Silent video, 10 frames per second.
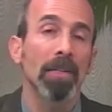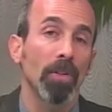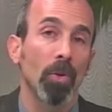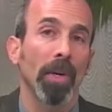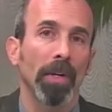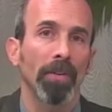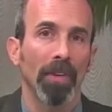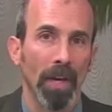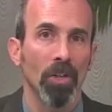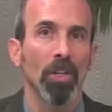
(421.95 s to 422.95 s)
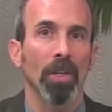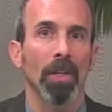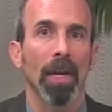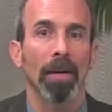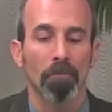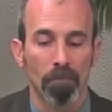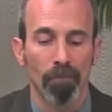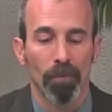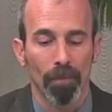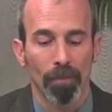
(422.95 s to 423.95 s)
as an organization, and
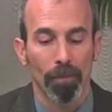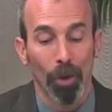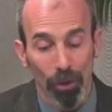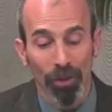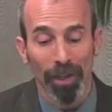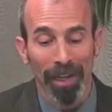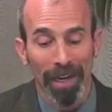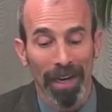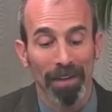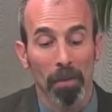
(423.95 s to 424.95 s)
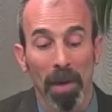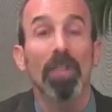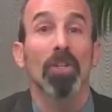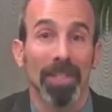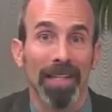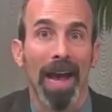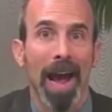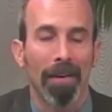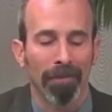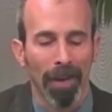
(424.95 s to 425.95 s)
personally as a budget
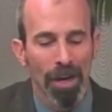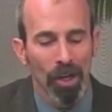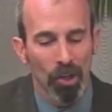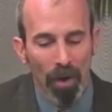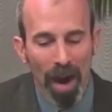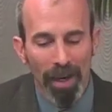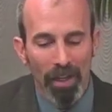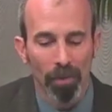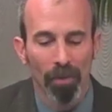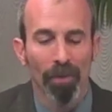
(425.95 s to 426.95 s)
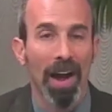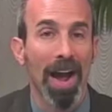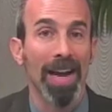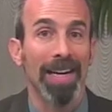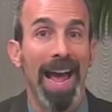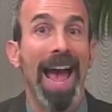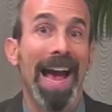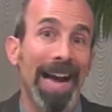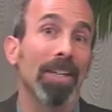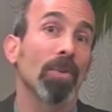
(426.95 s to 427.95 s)
staff, trying to provide
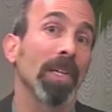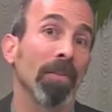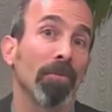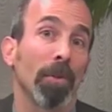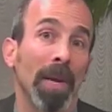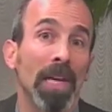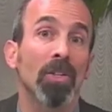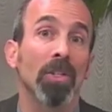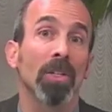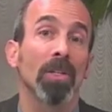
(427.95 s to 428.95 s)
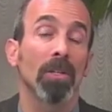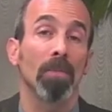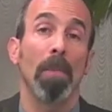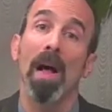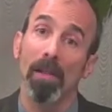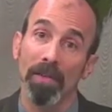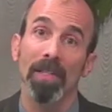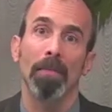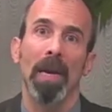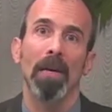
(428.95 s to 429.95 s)
accurate information to
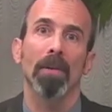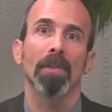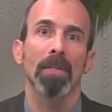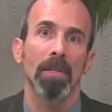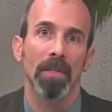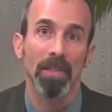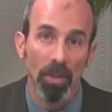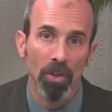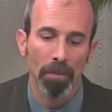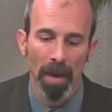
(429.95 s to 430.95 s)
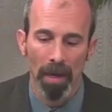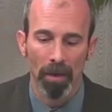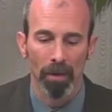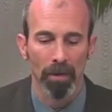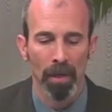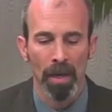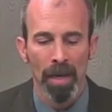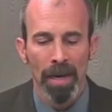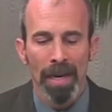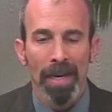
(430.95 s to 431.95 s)
policymakers and decision makers,
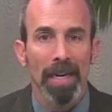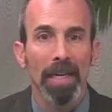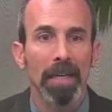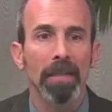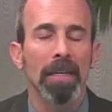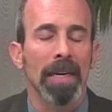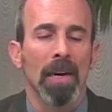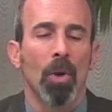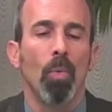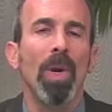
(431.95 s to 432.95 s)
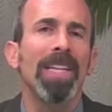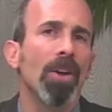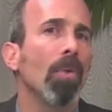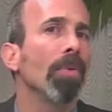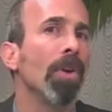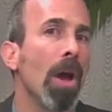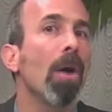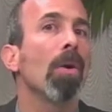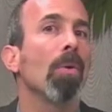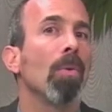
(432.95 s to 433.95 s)
is we don't
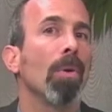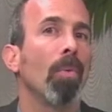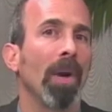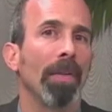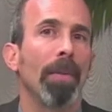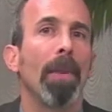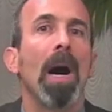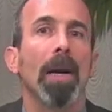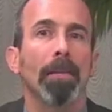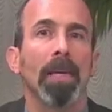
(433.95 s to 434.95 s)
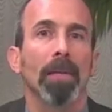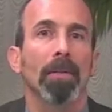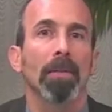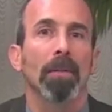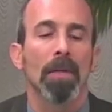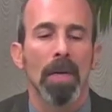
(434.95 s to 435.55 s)
know where the bottom is.